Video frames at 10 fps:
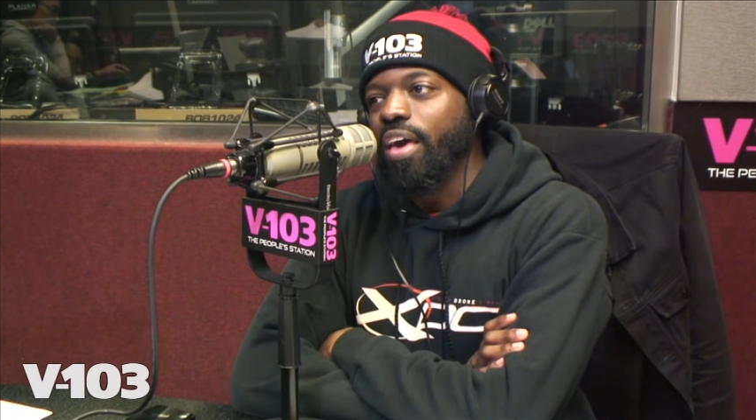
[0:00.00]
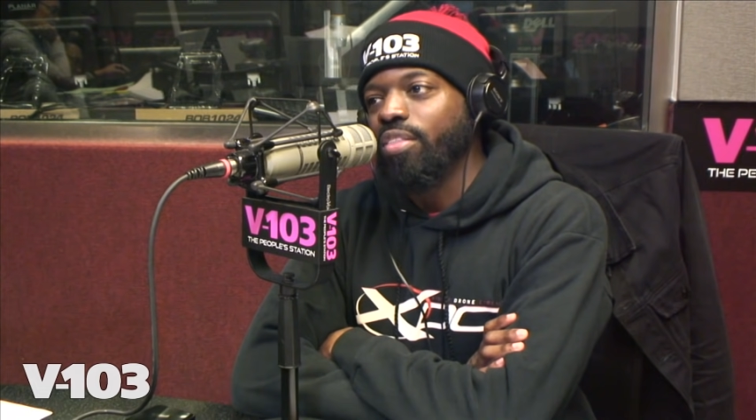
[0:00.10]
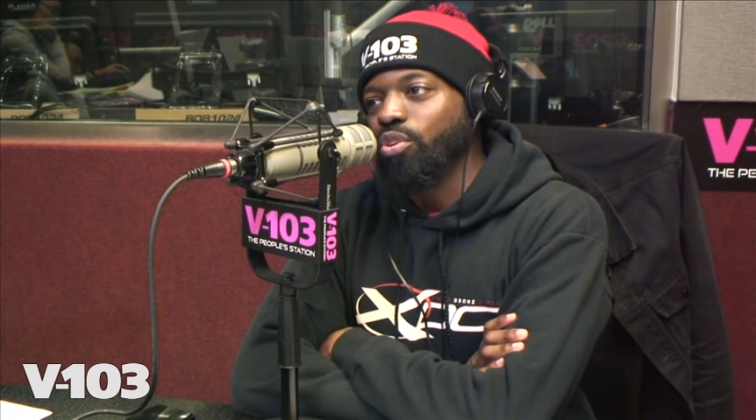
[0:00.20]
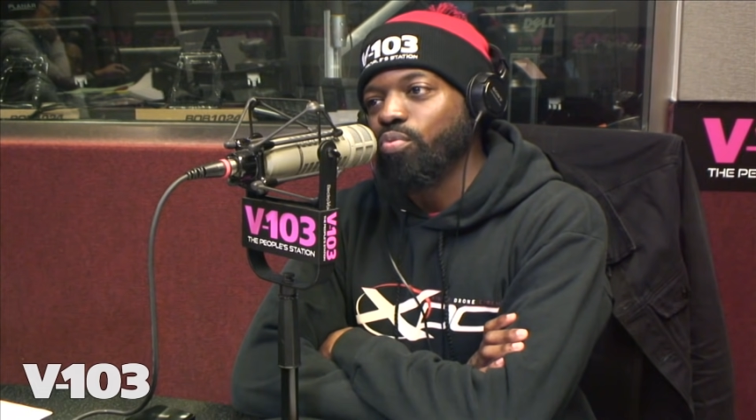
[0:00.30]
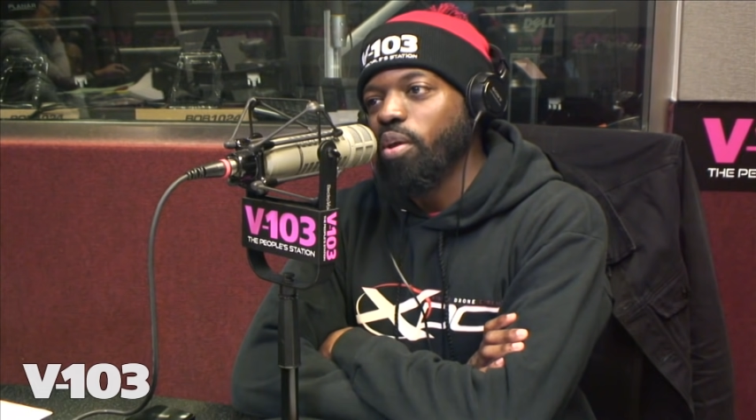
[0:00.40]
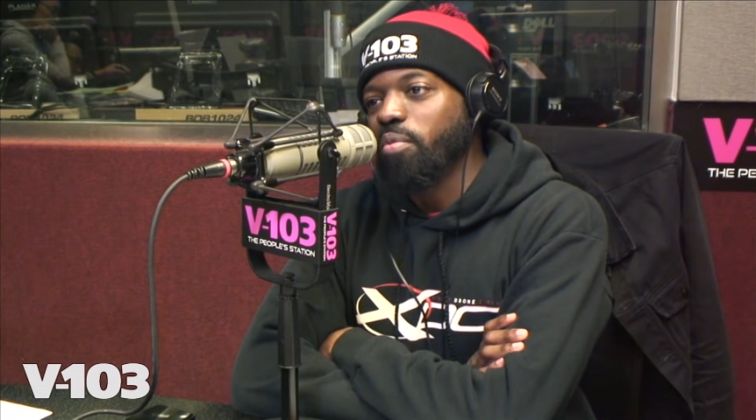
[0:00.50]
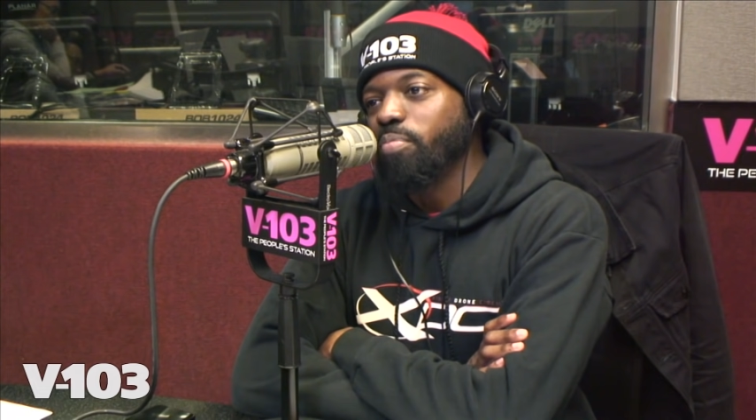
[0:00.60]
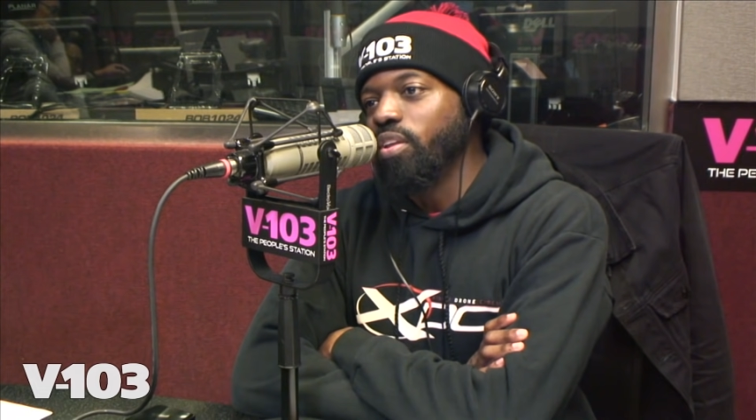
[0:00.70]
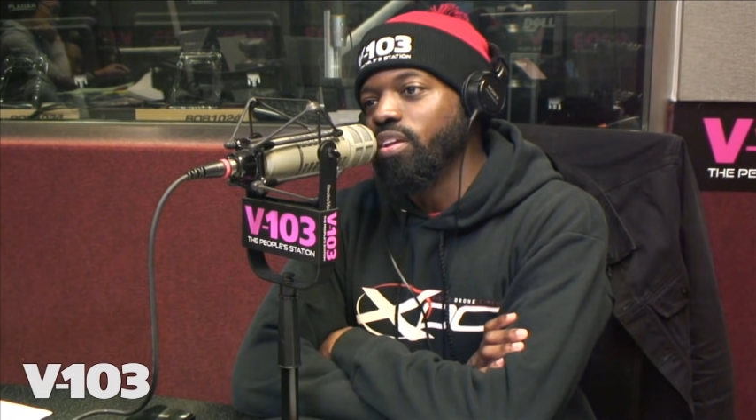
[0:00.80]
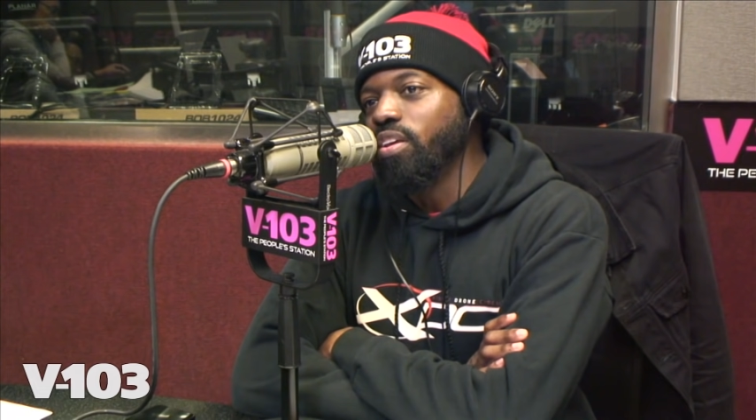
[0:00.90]
And the
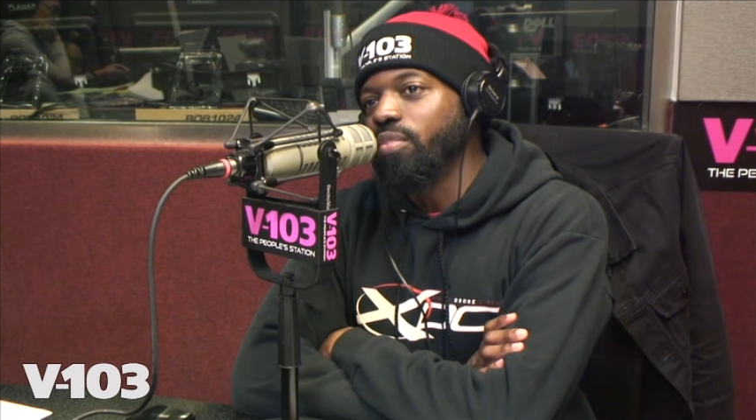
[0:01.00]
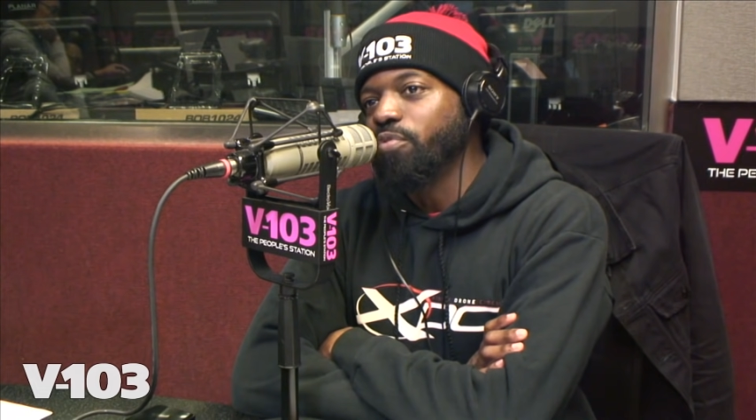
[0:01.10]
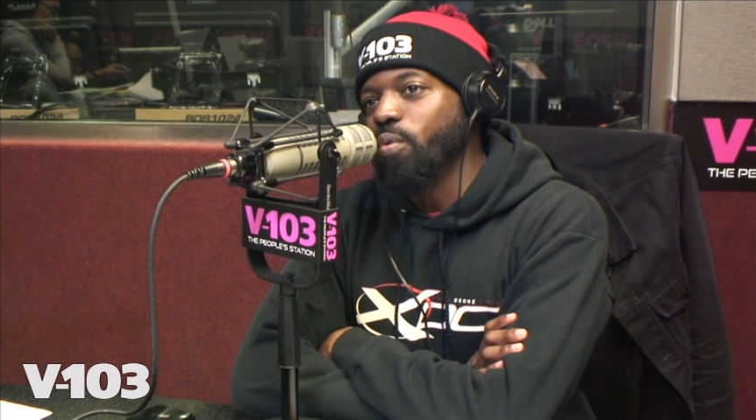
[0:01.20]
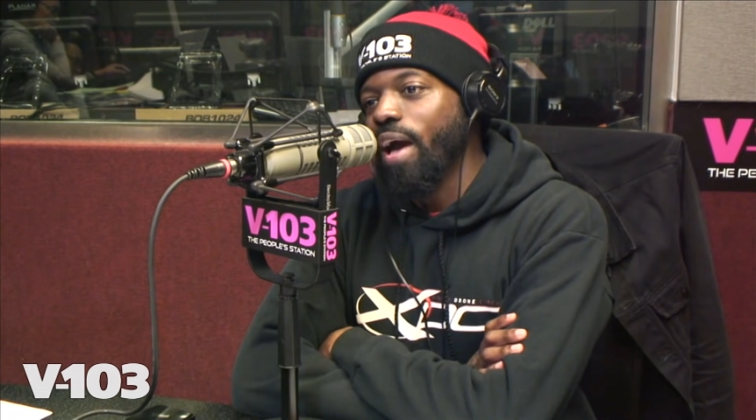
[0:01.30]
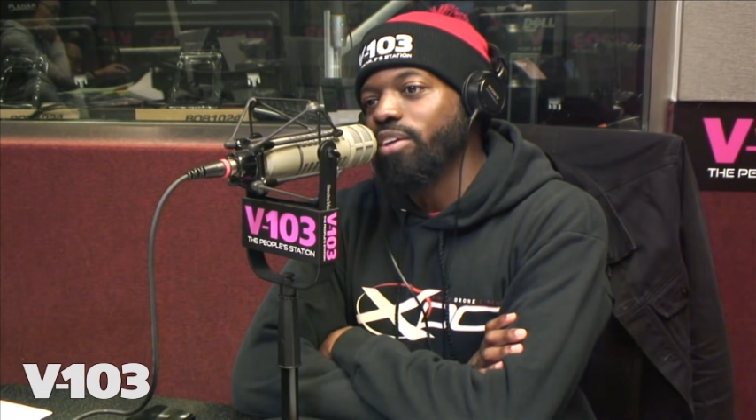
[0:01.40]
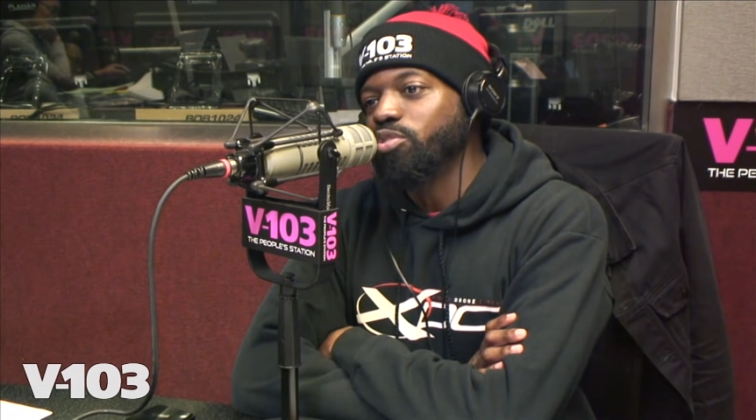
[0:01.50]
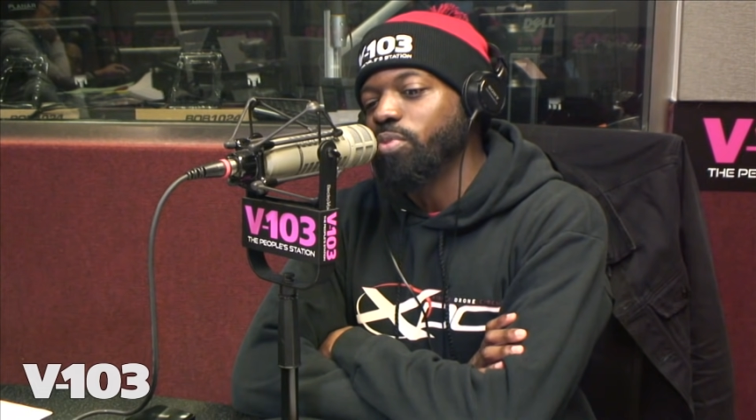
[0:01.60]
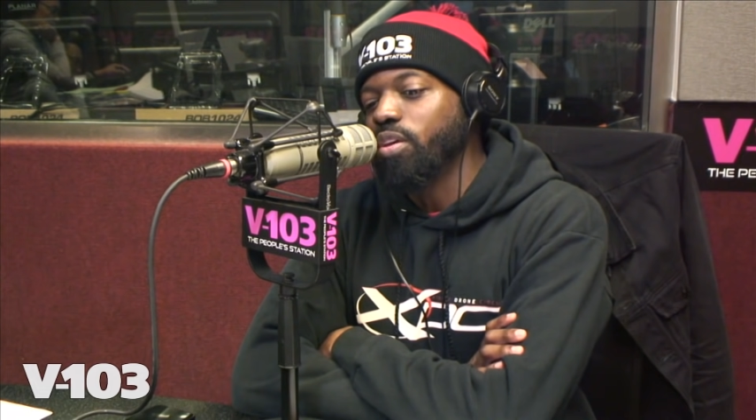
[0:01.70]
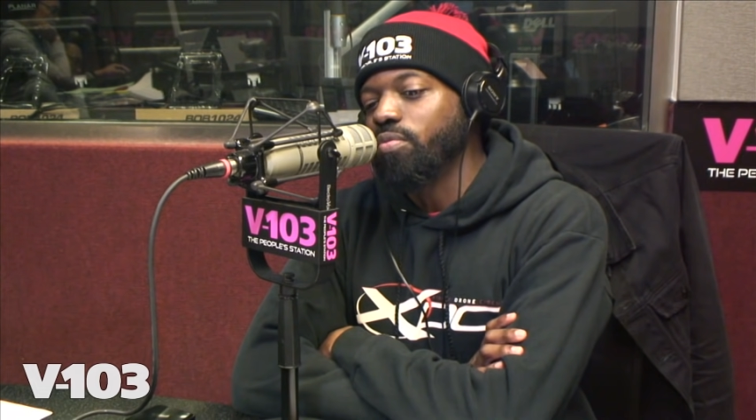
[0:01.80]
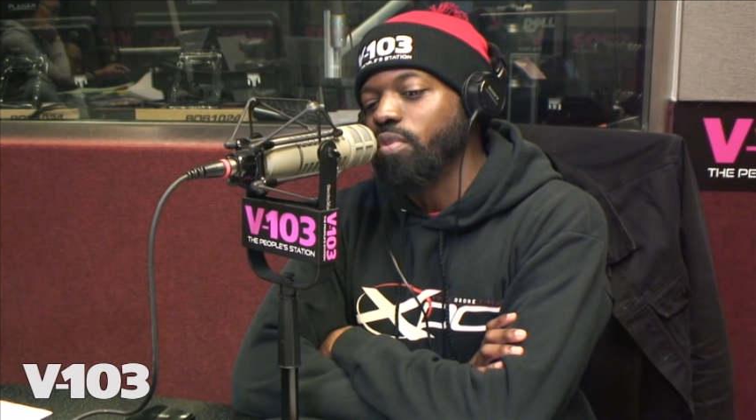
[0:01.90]
credibility, if you ask
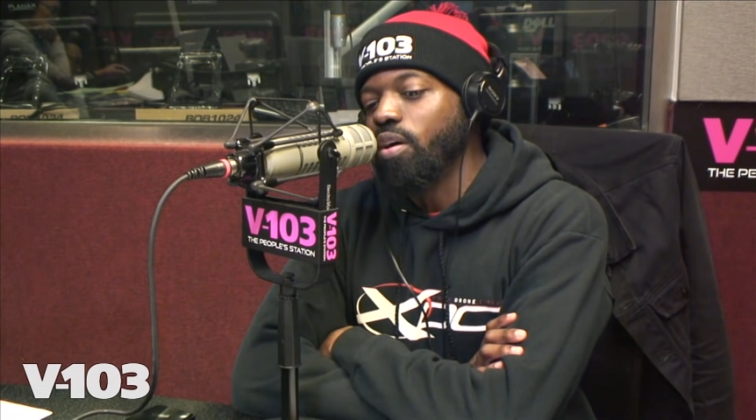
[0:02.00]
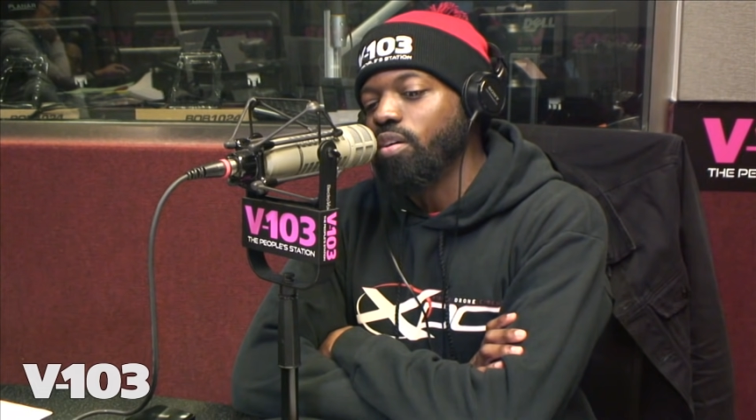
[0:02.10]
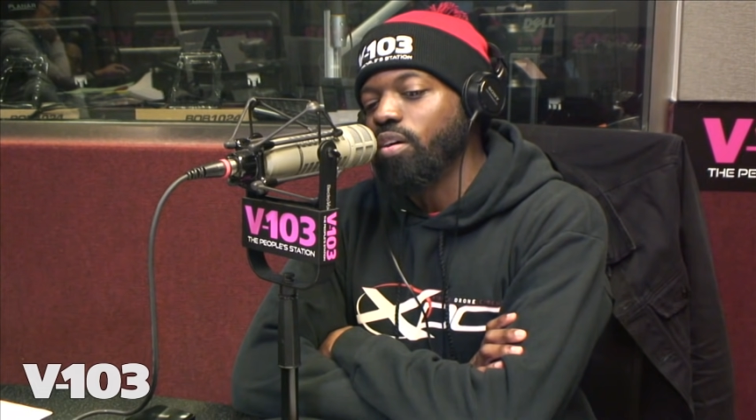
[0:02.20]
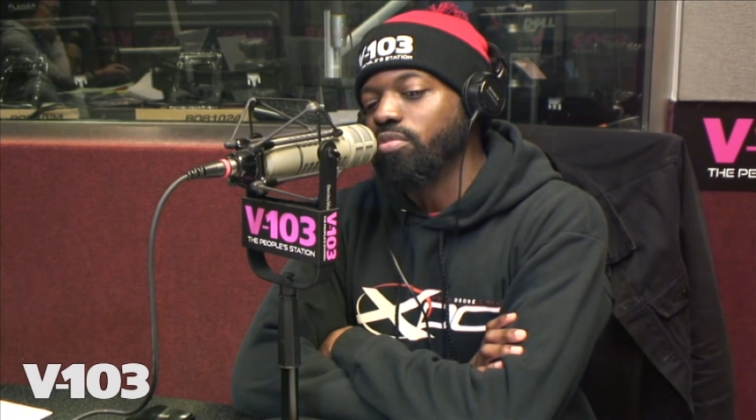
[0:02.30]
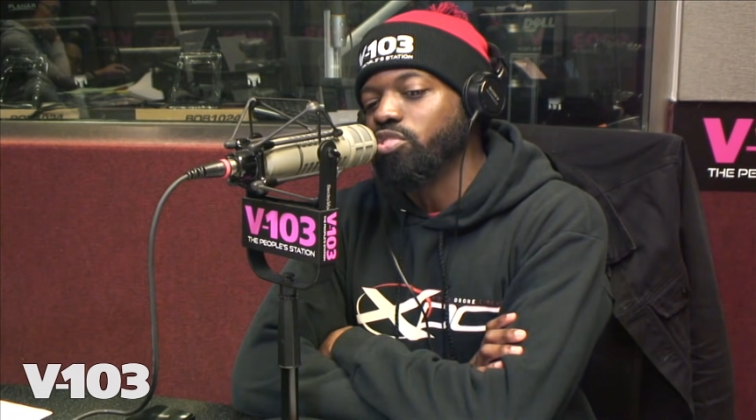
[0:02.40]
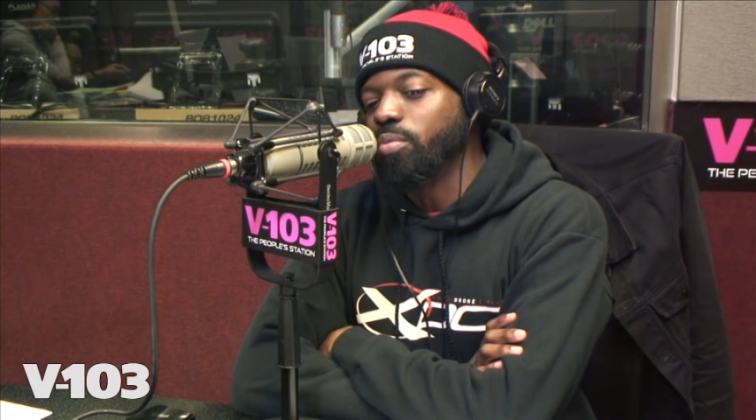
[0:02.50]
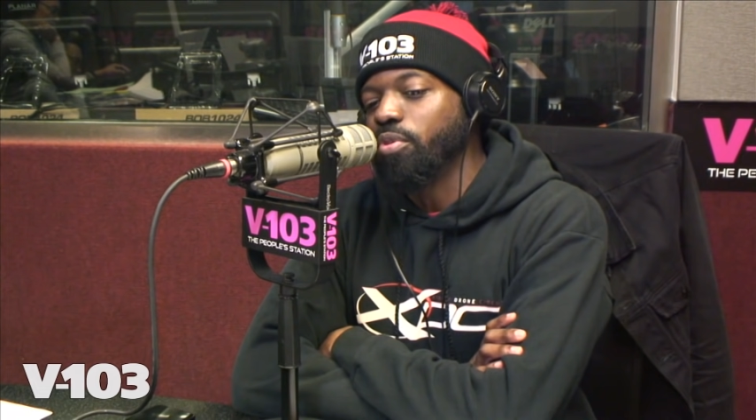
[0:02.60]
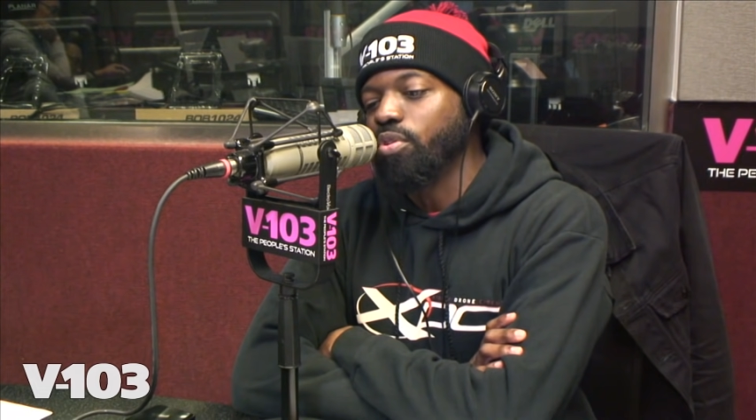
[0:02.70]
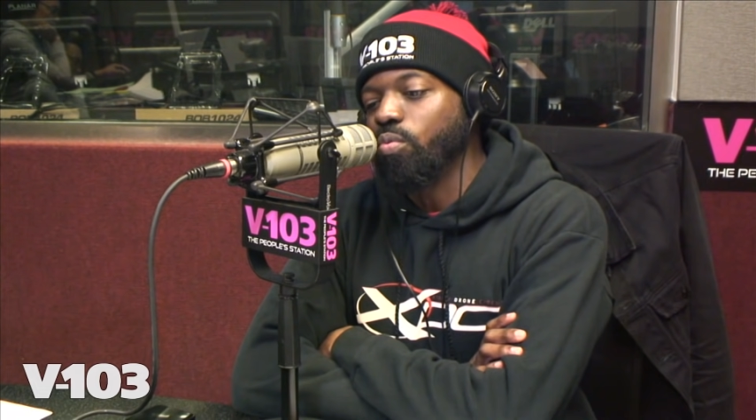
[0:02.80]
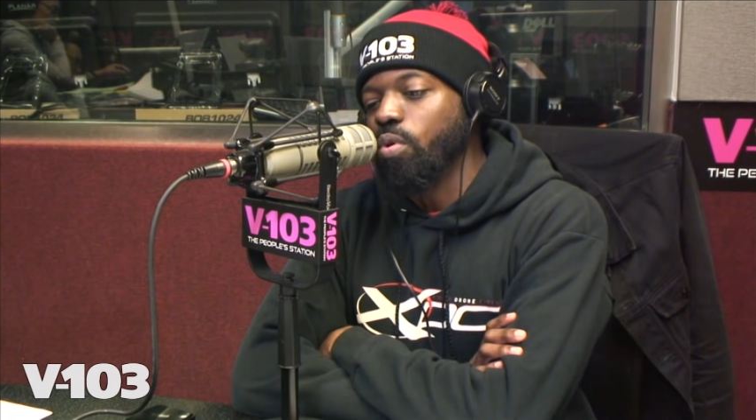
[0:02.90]
me, of, uh, uh of some
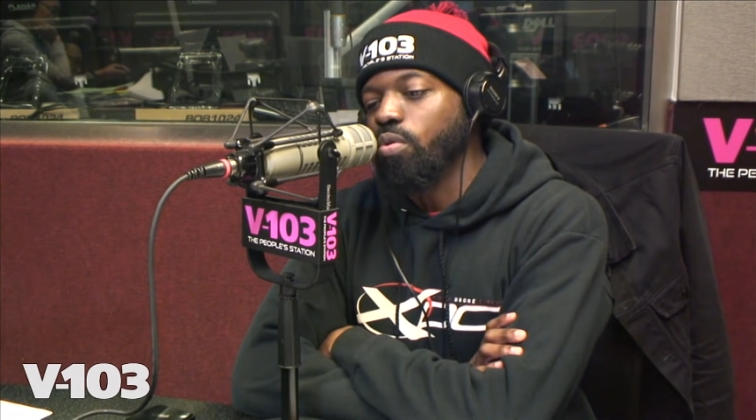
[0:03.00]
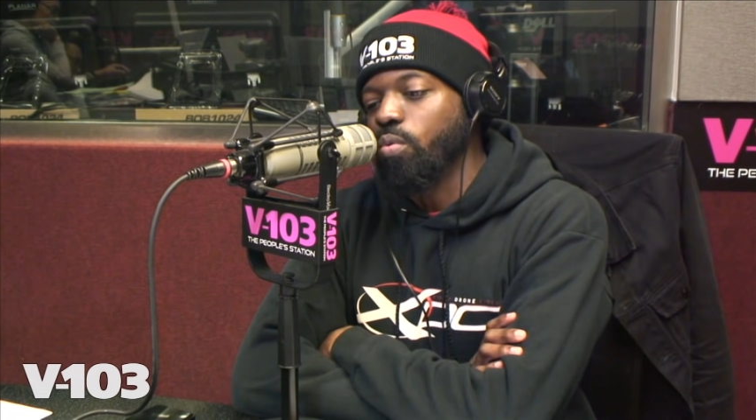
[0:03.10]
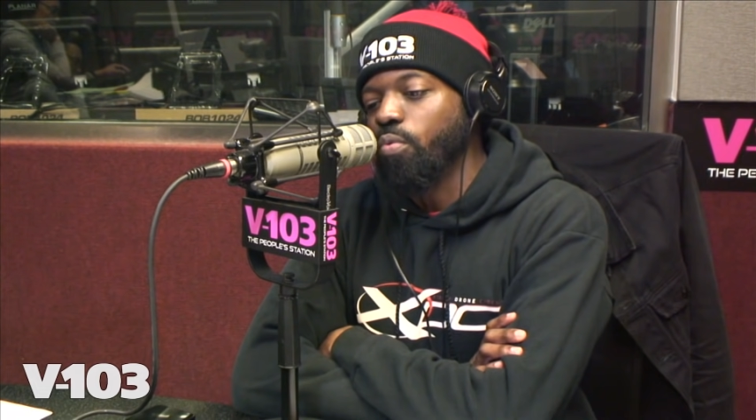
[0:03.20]
of the quote unquote